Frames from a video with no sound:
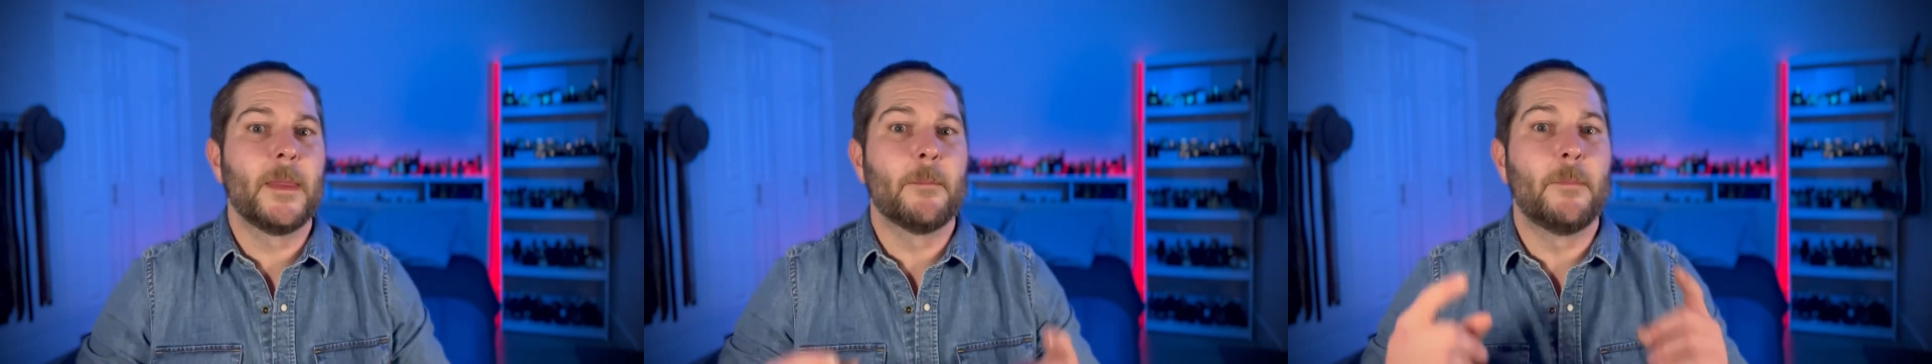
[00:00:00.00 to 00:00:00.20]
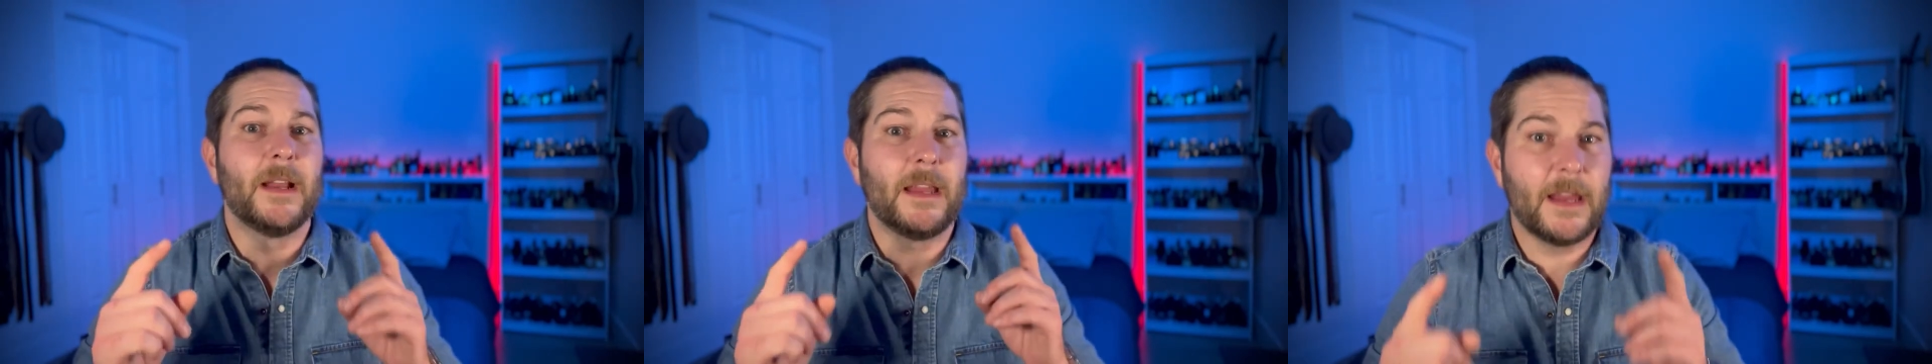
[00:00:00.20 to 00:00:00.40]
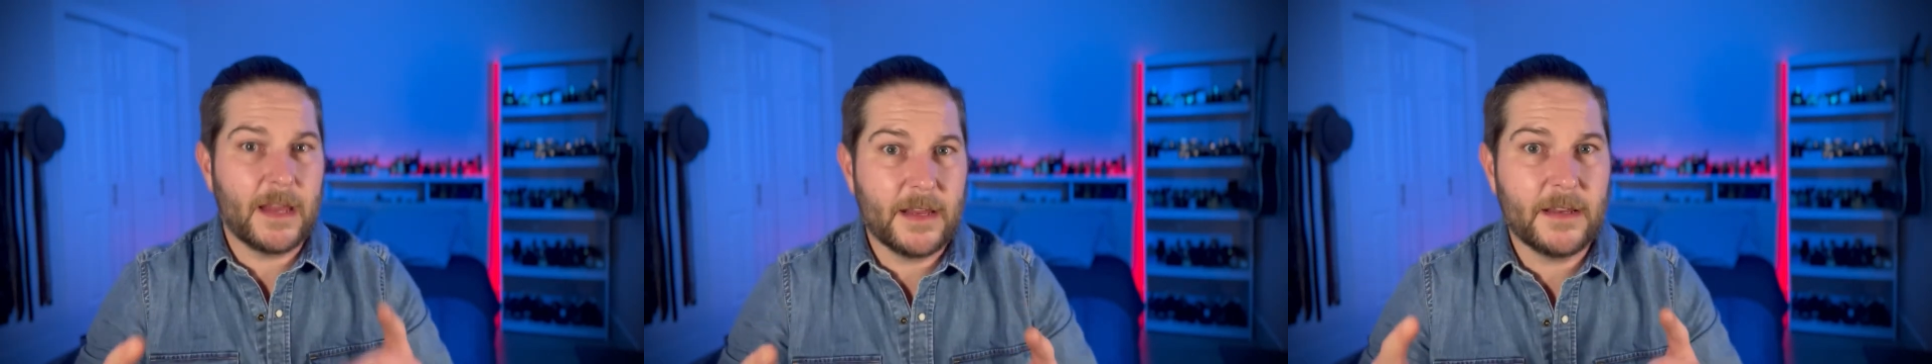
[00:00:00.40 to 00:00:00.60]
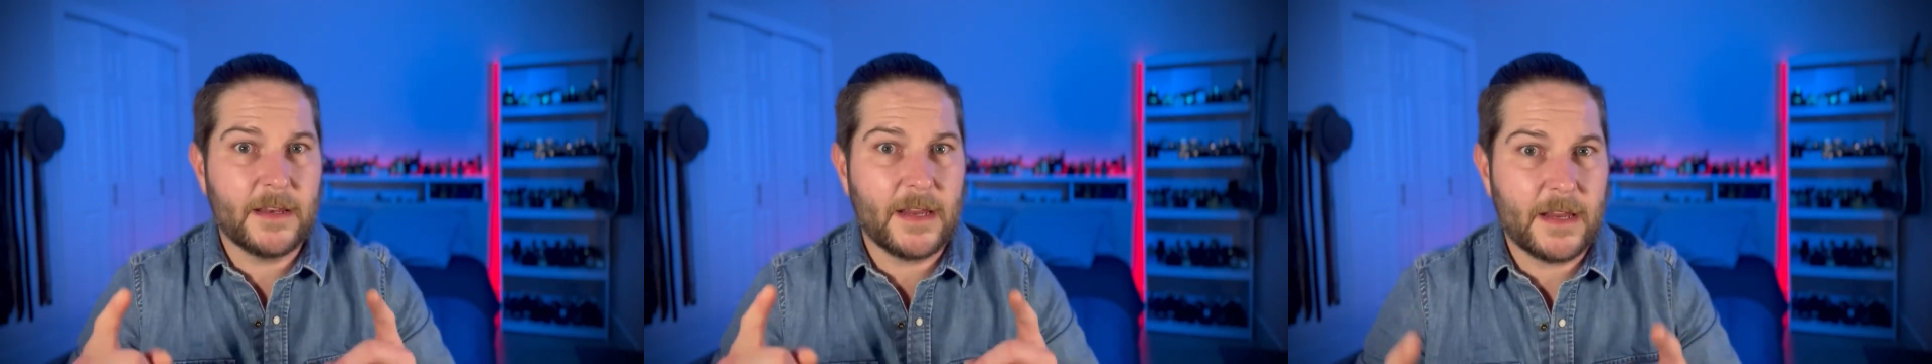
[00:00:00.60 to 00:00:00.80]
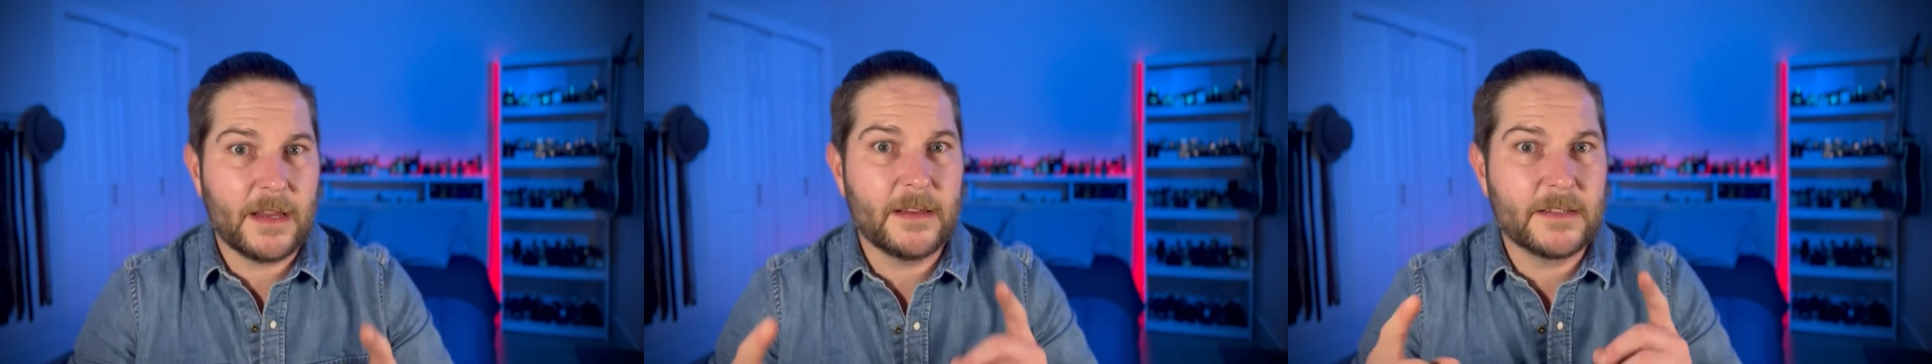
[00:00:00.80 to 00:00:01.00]
but
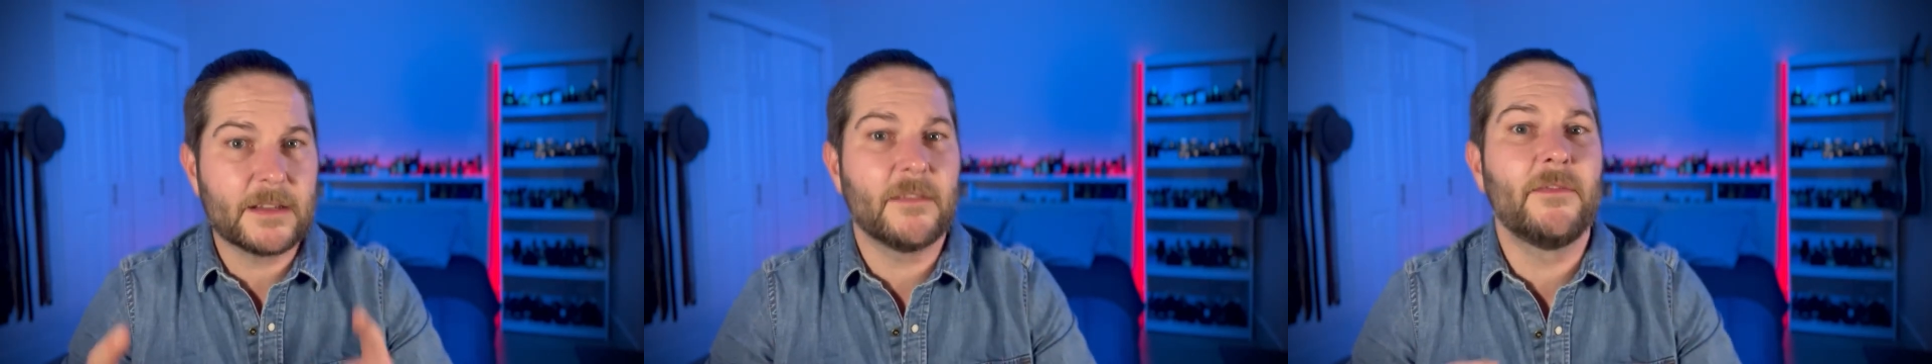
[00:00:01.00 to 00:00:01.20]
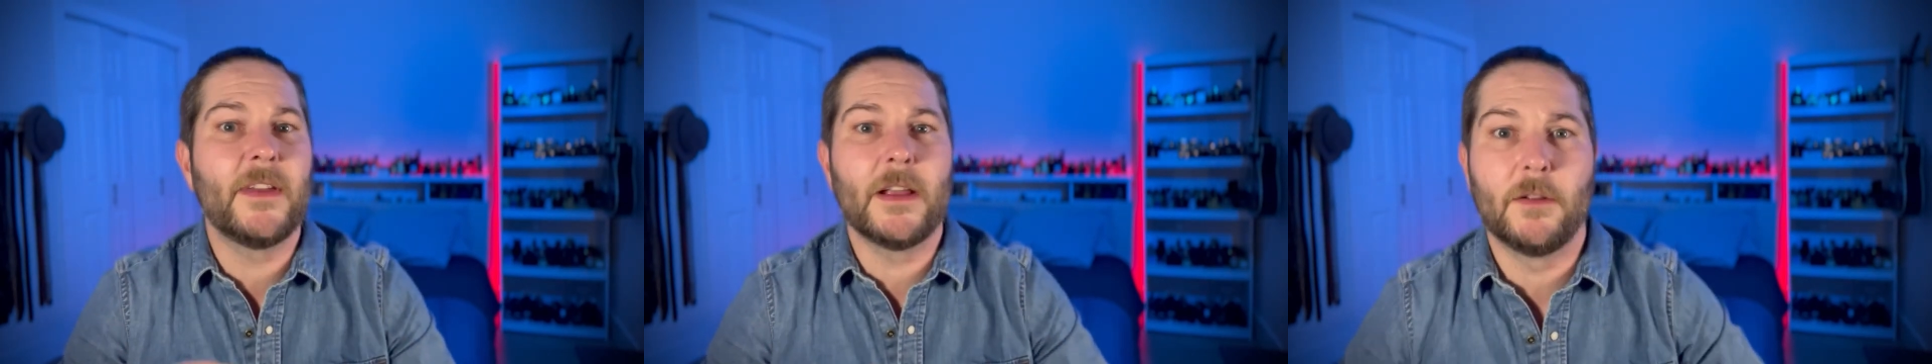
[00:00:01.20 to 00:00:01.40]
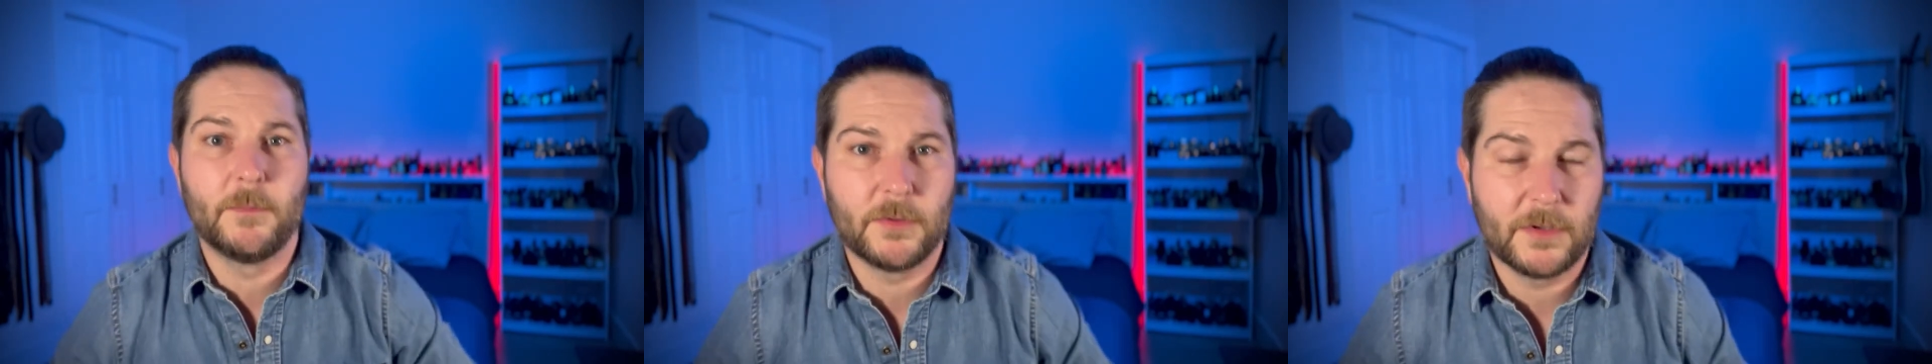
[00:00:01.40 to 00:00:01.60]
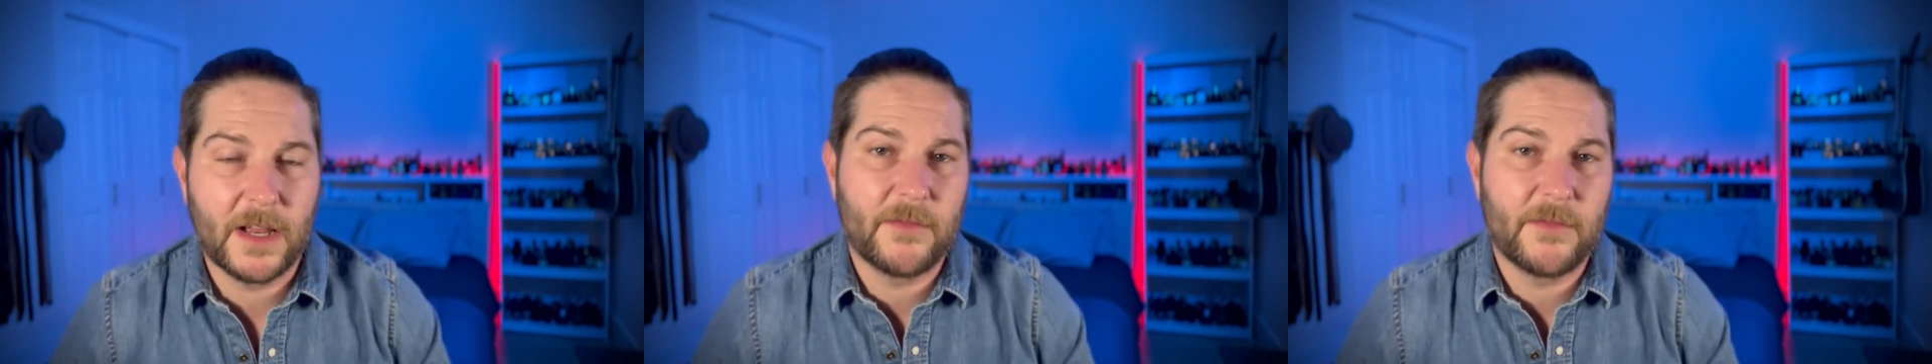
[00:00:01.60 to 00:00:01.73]
it is available